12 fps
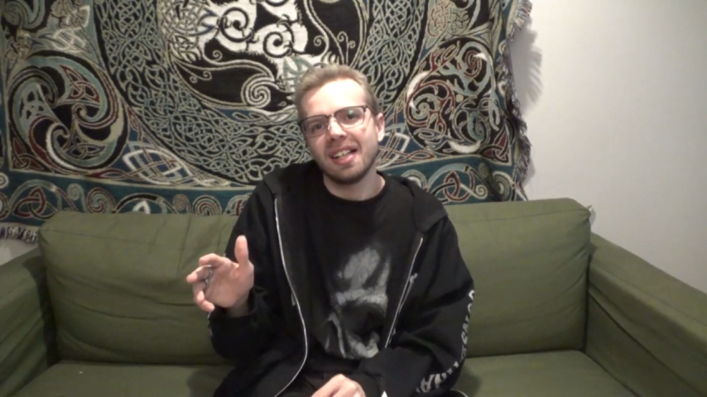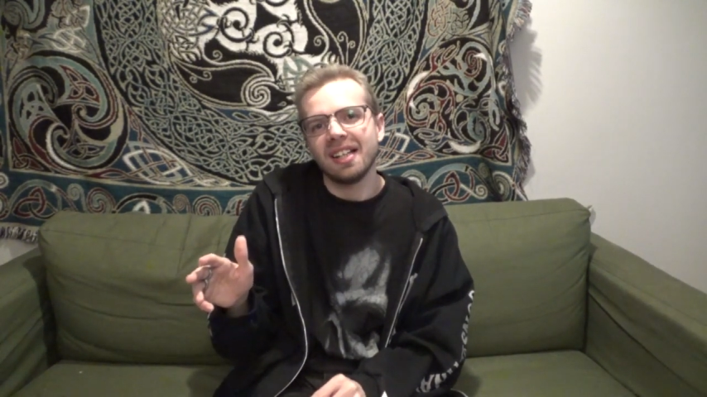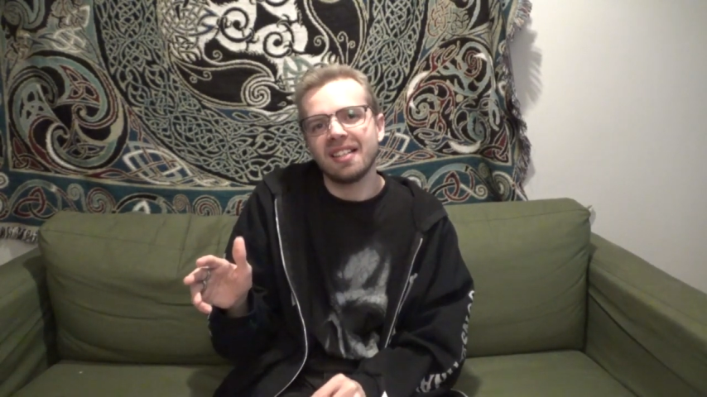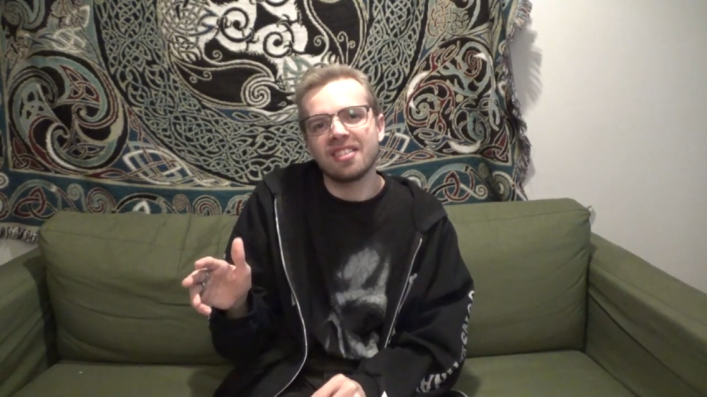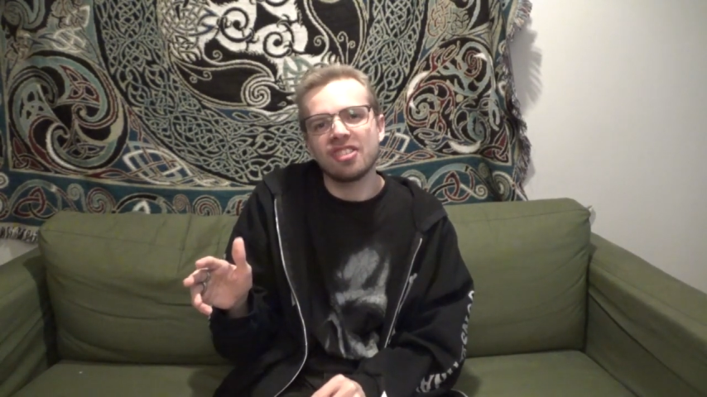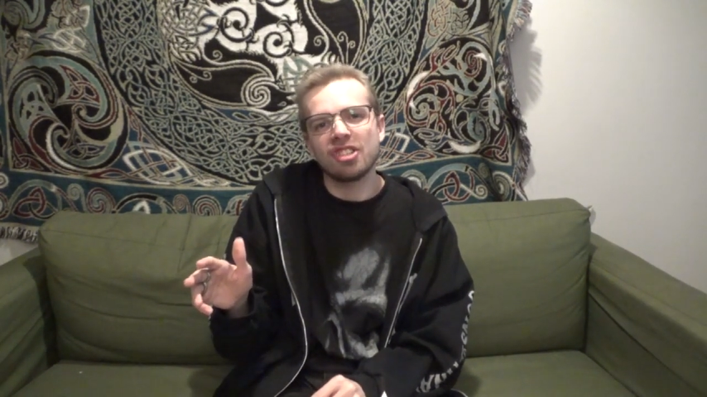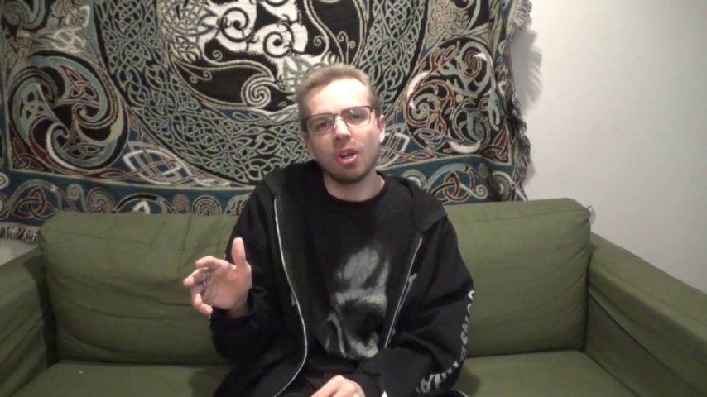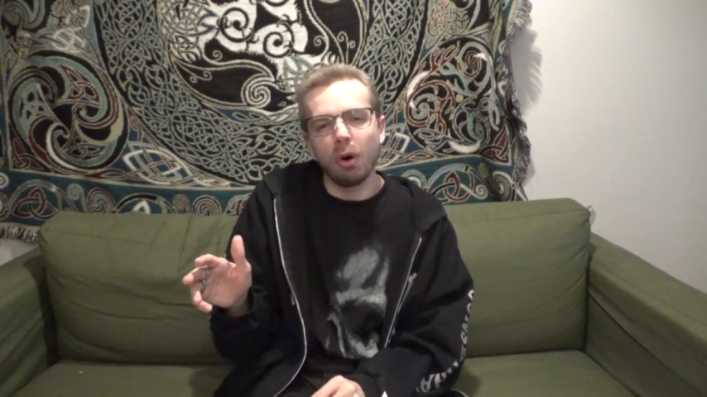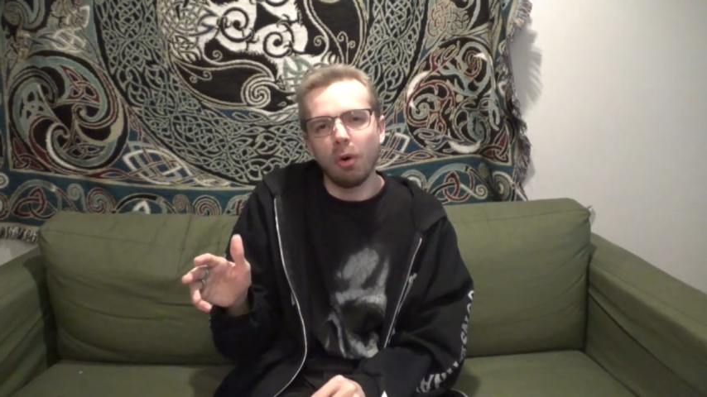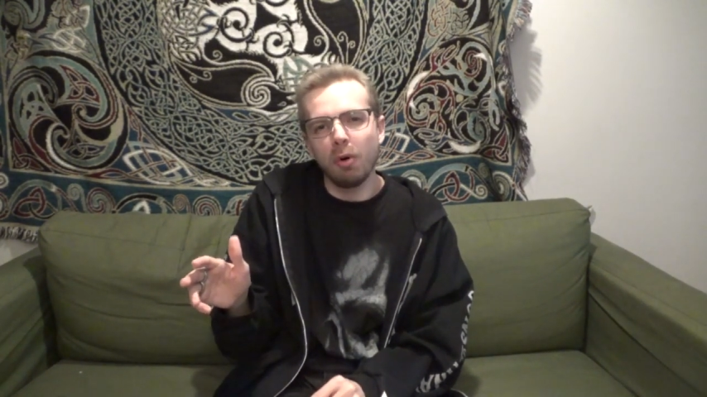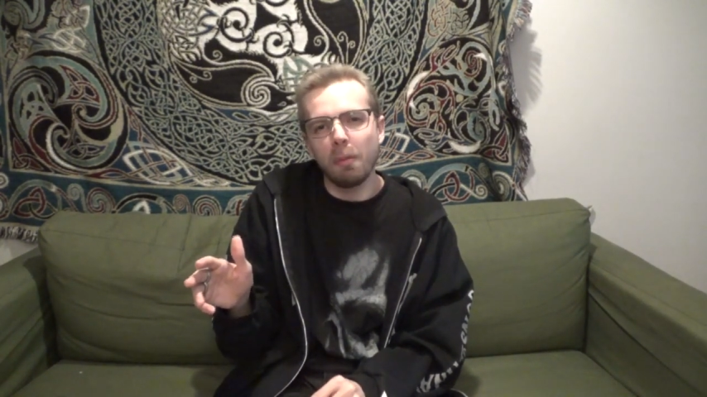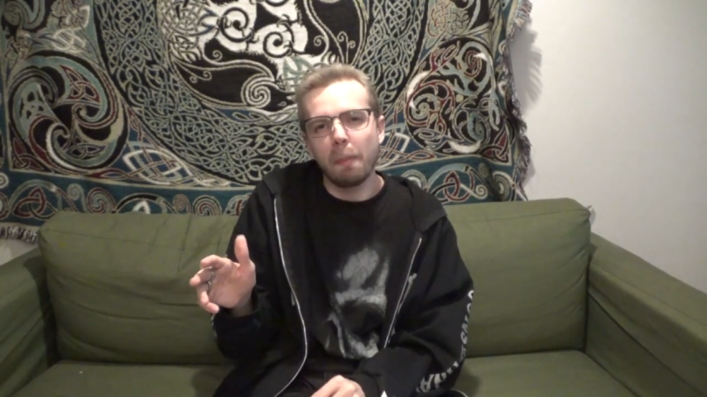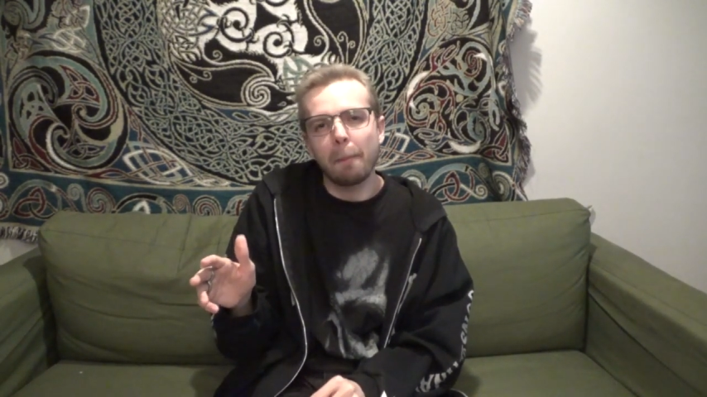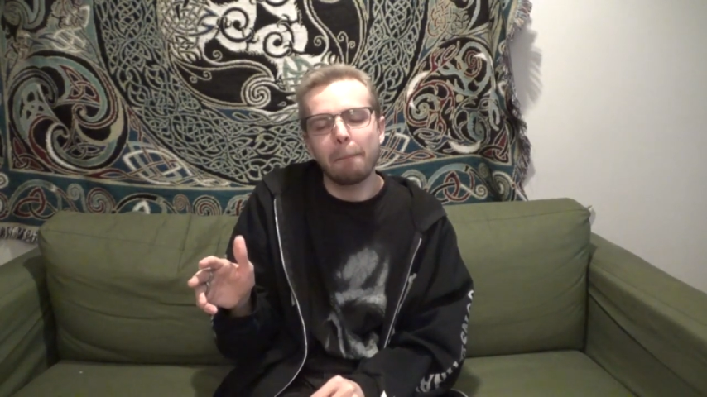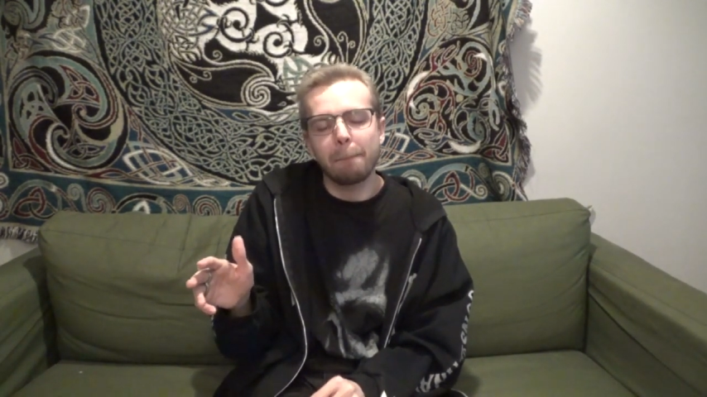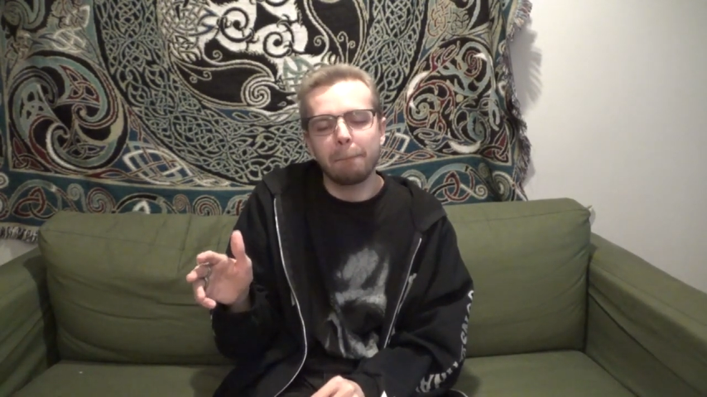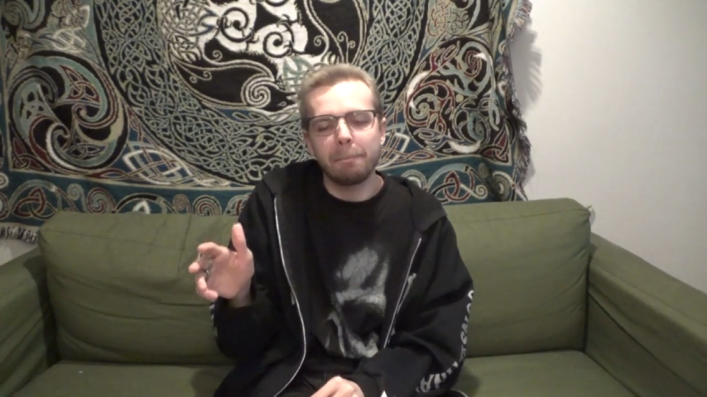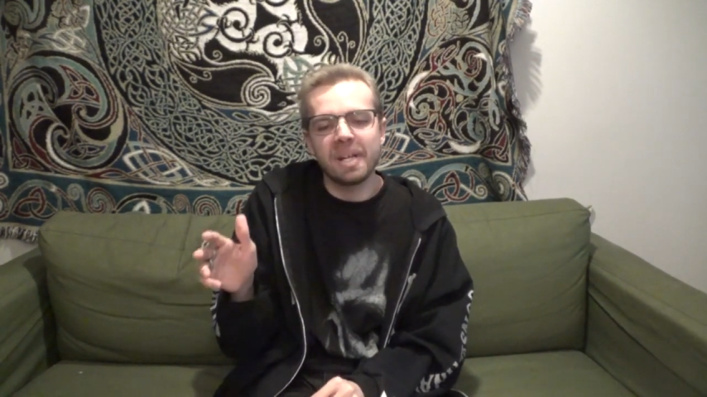It's so
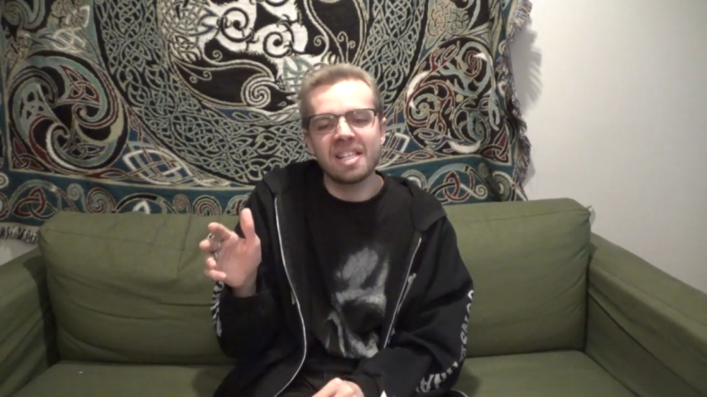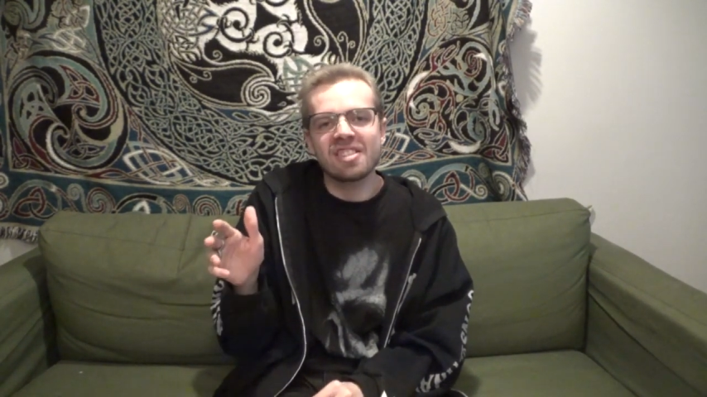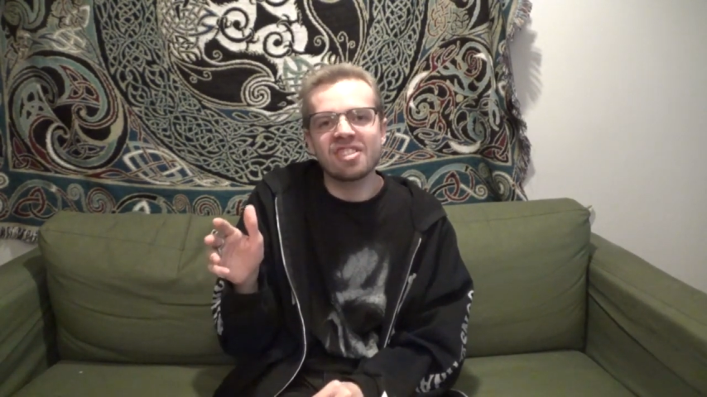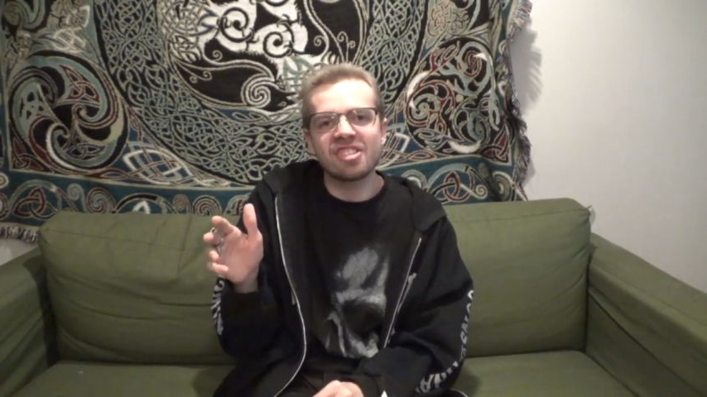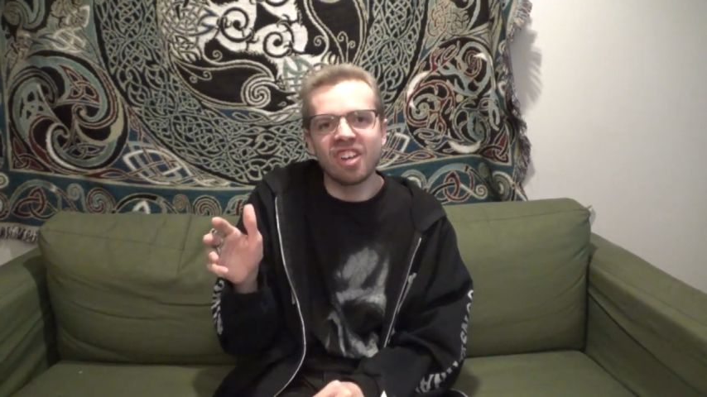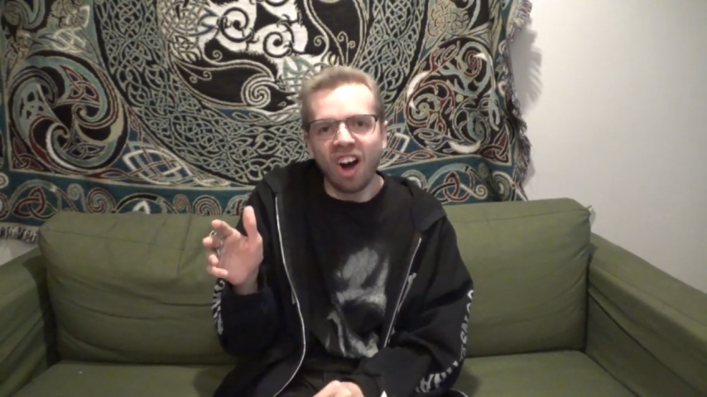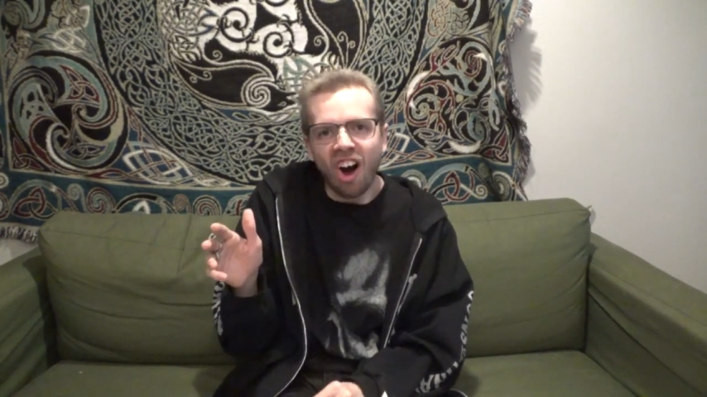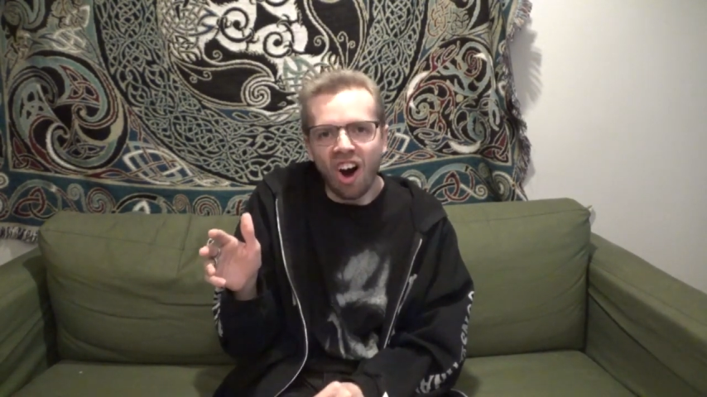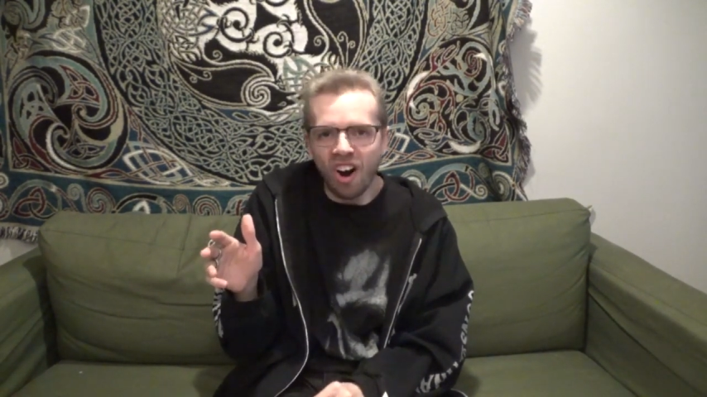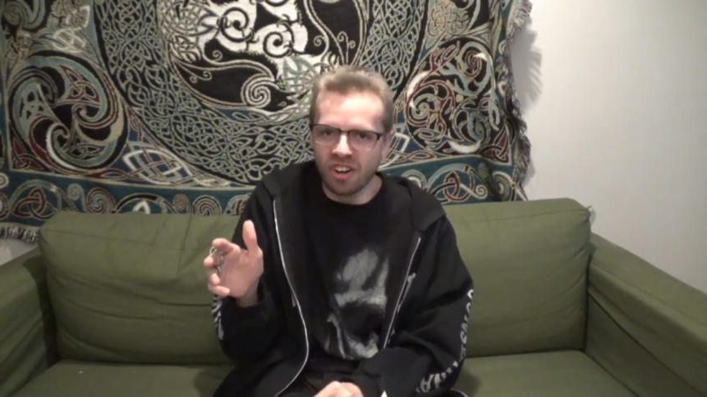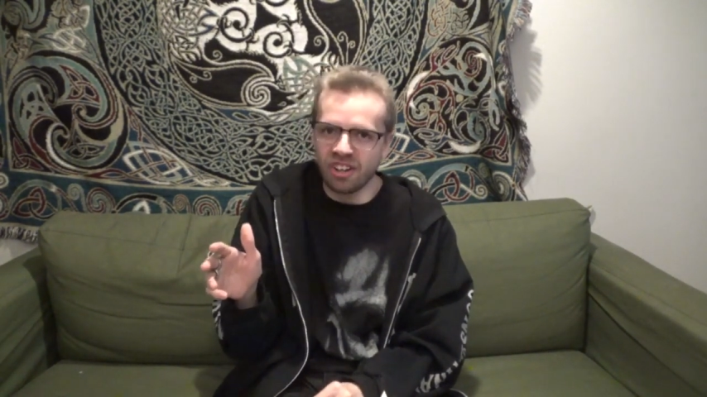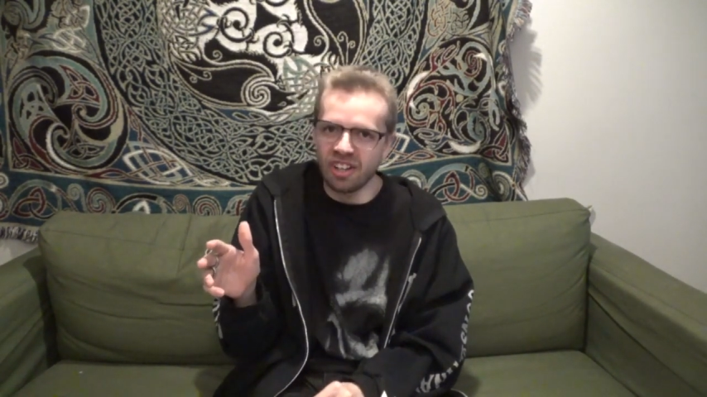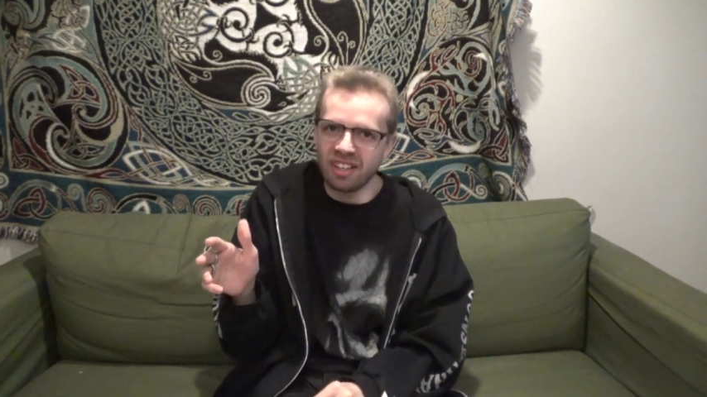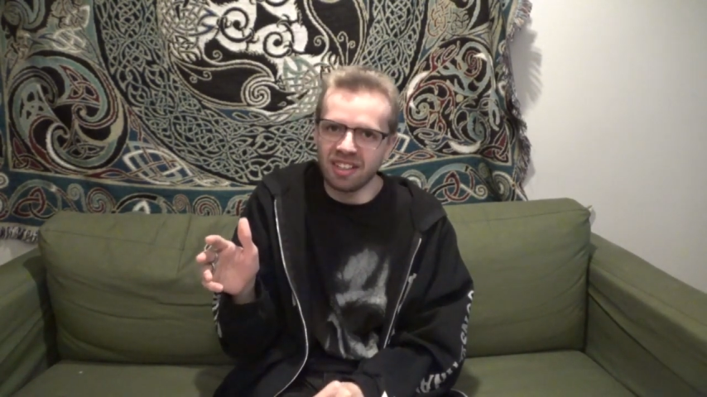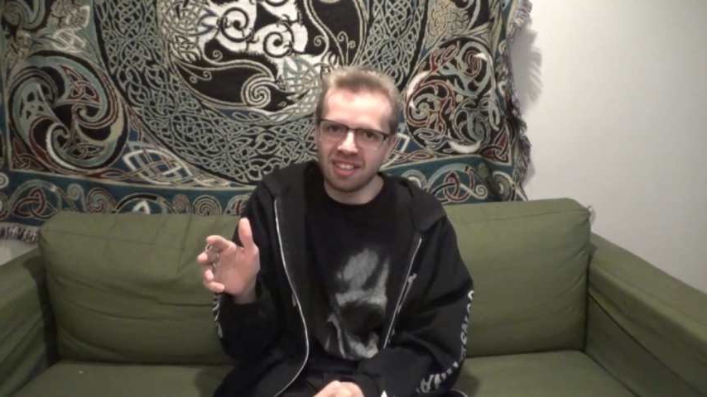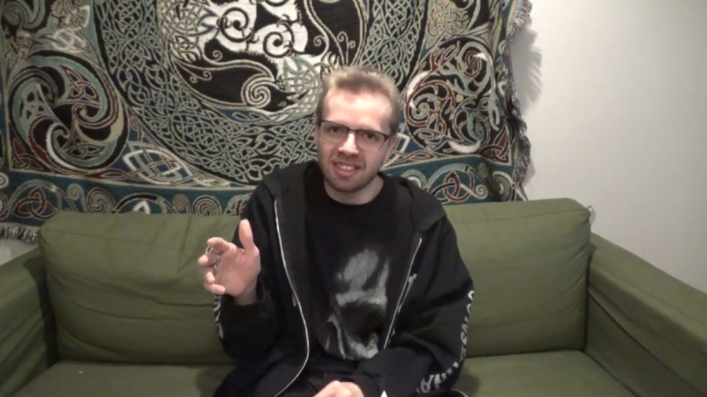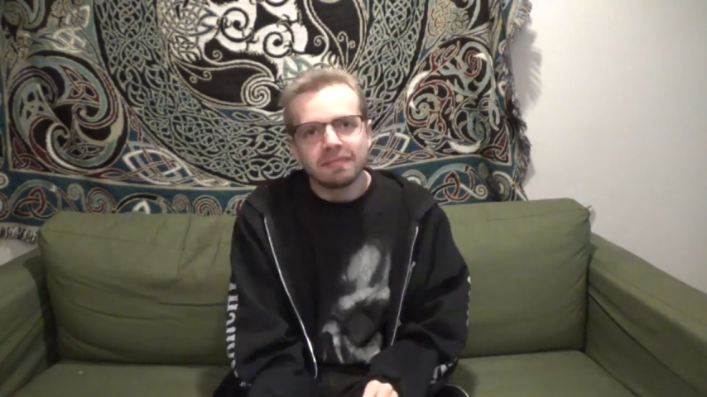bizarre.